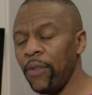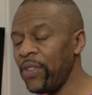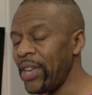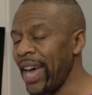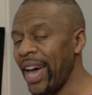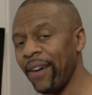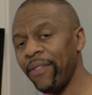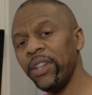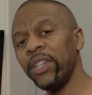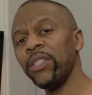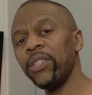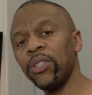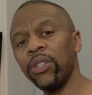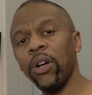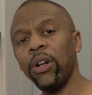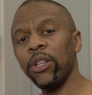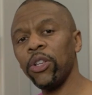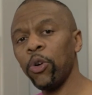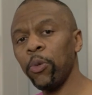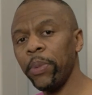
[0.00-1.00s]
If you haven't
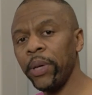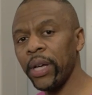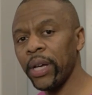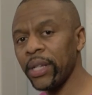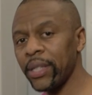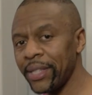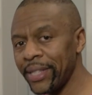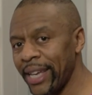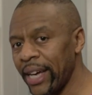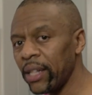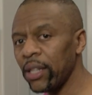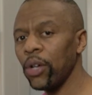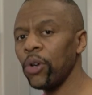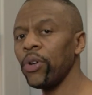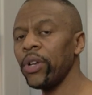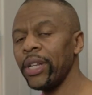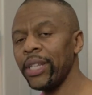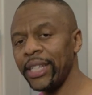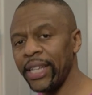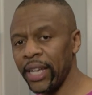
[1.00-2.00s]
installed OBS, download
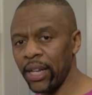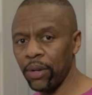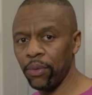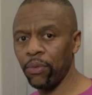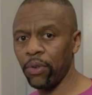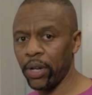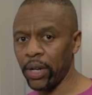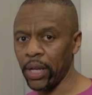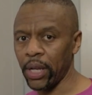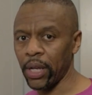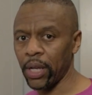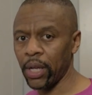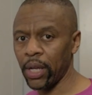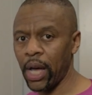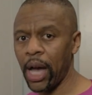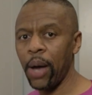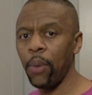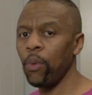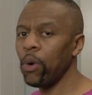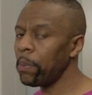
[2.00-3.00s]
it and get it running.
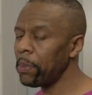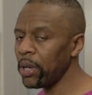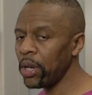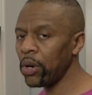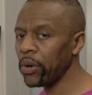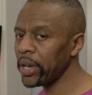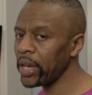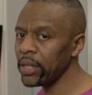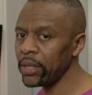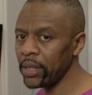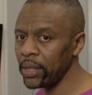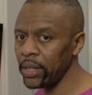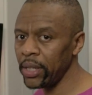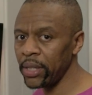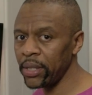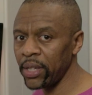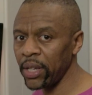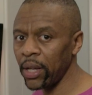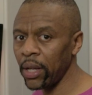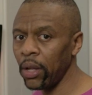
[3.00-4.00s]
I won't be going into
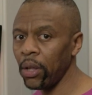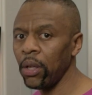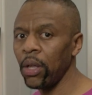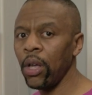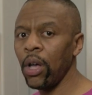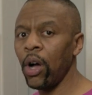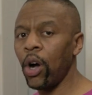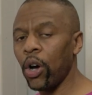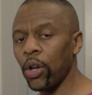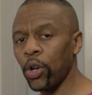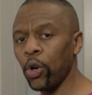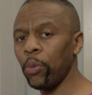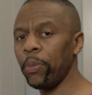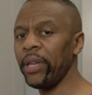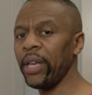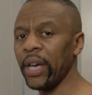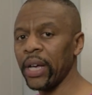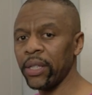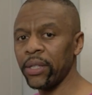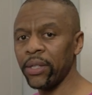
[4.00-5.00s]
detail on
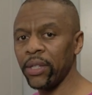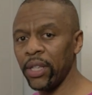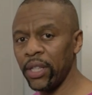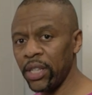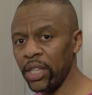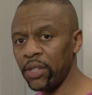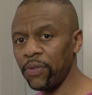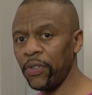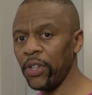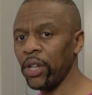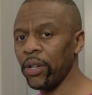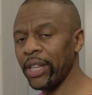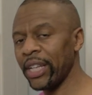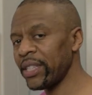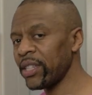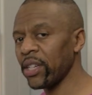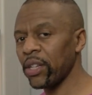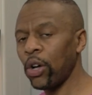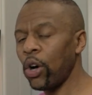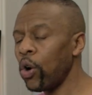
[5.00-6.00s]
OBS in this video.
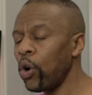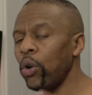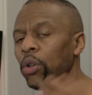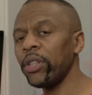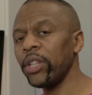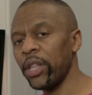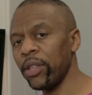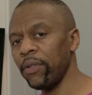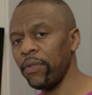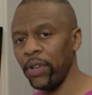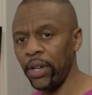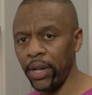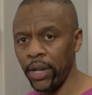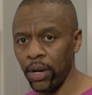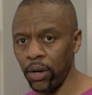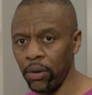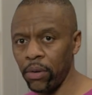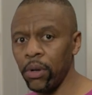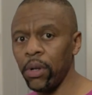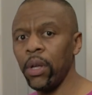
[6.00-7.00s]
That's a whole nother
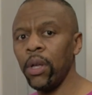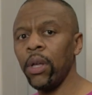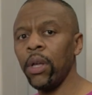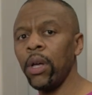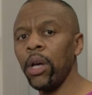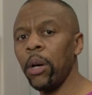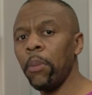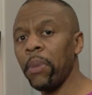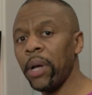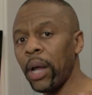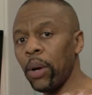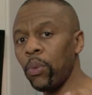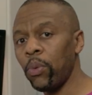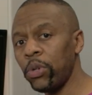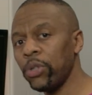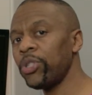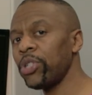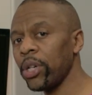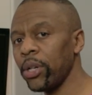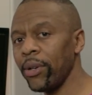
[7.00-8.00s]
video, but I
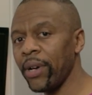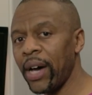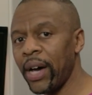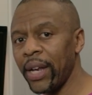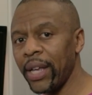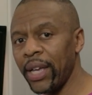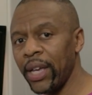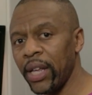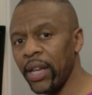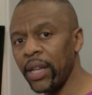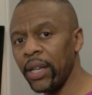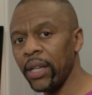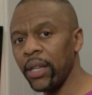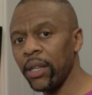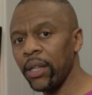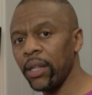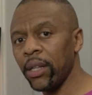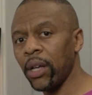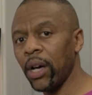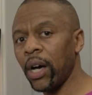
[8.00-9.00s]
will show you how to get
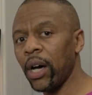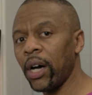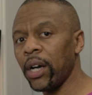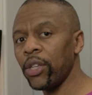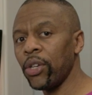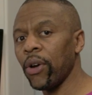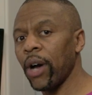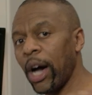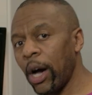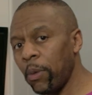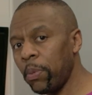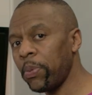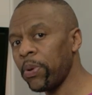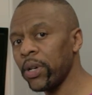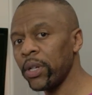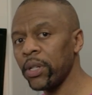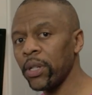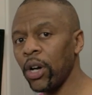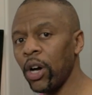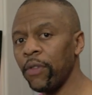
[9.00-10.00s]
your
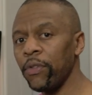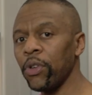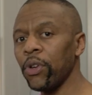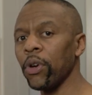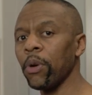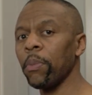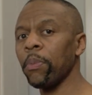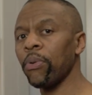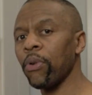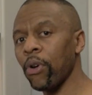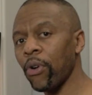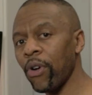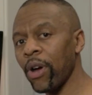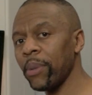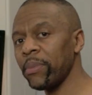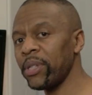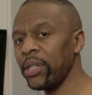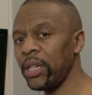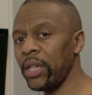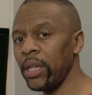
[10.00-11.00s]
output of your
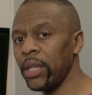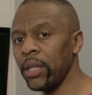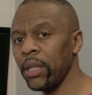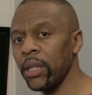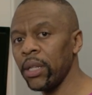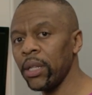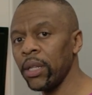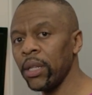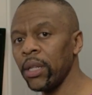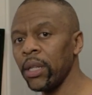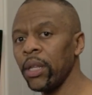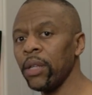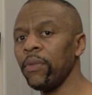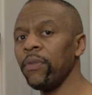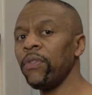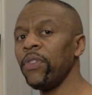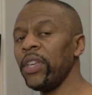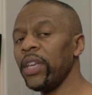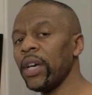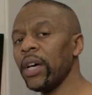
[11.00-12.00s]
program scene
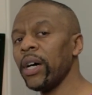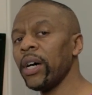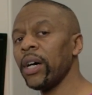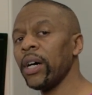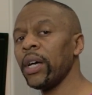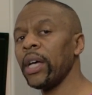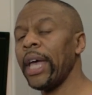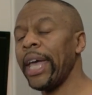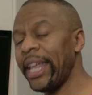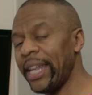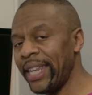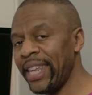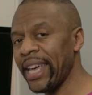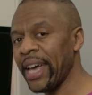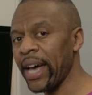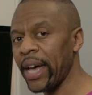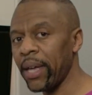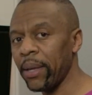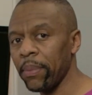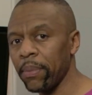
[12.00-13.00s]
via
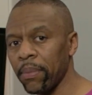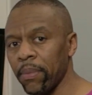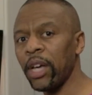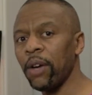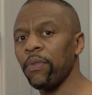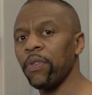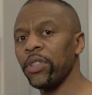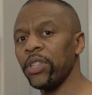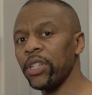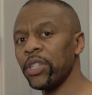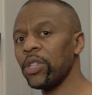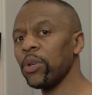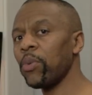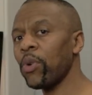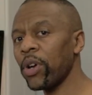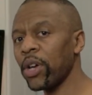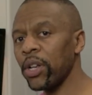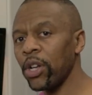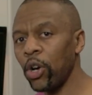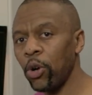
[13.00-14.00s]
NDI. Now, for this to
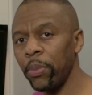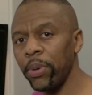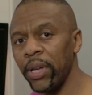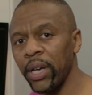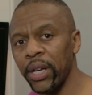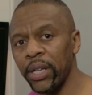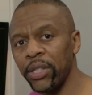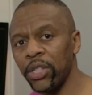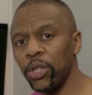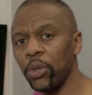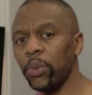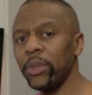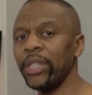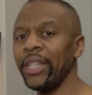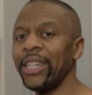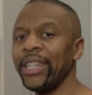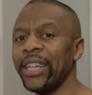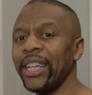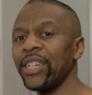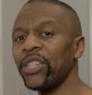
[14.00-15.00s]
work in OBS, you will
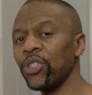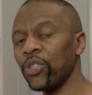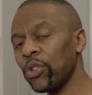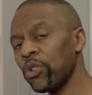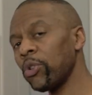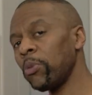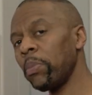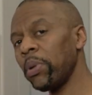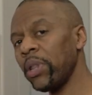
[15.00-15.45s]
need an external